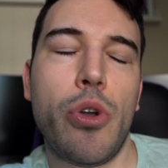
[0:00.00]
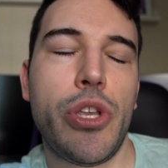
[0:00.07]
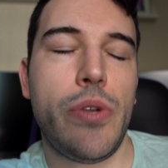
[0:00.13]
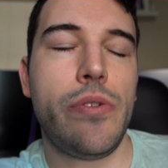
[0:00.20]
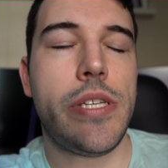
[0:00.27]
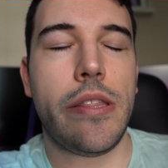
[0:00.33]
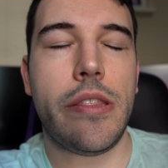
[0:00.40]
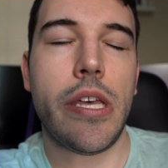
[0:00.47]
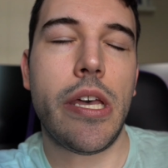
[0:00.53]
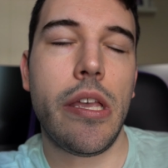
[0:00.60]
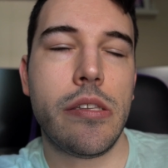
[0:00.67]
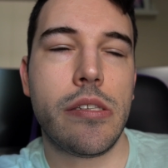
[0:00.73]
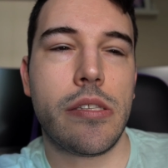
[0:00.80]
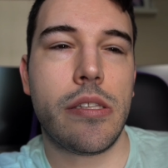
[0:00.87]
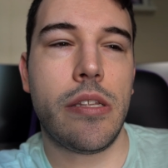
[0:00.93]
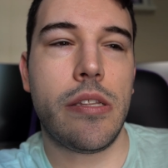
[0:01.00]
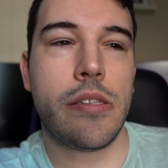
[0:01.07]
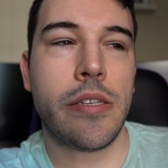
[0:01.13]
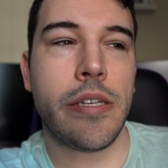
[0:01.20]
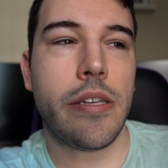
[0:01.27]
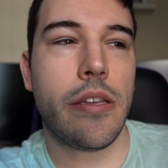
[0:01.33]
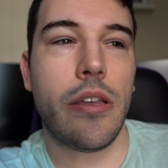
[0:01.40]
well, you did this. And it's
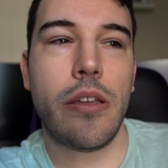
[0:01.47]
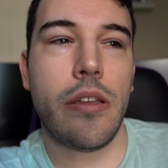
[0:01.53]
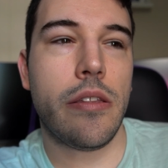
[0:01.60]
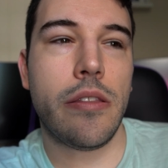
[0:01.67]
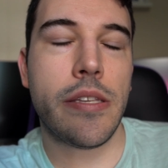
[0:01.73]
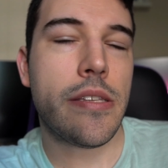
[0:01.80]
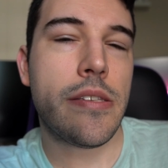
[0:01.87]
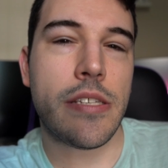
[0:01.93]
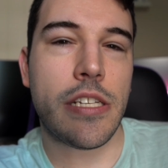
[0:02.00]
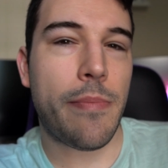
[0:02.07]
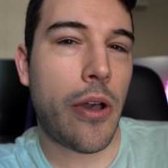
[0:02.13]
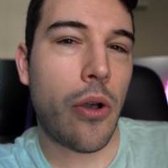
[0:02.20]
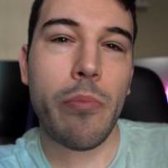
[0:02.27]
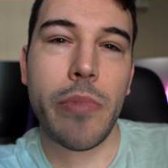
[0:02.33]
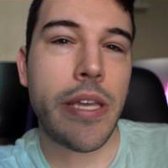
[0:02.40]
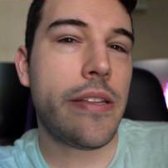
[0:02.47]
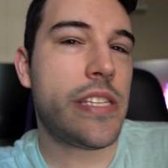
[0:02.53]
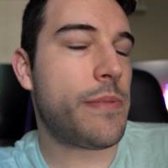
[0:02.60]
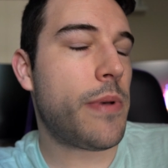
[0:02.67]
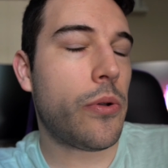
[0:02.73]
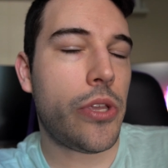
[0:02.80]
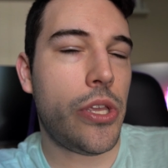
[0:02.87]
like, this isn't about me, it's
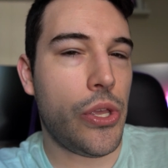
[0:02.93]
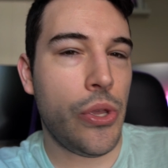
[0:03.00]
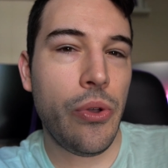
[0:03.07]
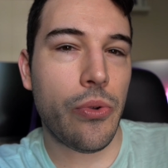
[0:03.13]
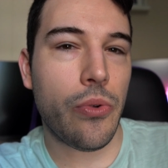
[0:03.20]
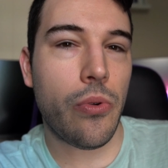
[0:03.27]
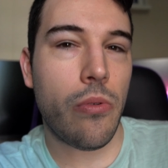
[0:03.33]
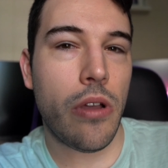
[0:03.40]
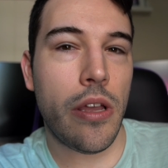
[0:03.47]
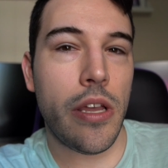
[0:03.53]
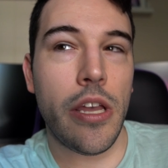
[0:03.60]
about you.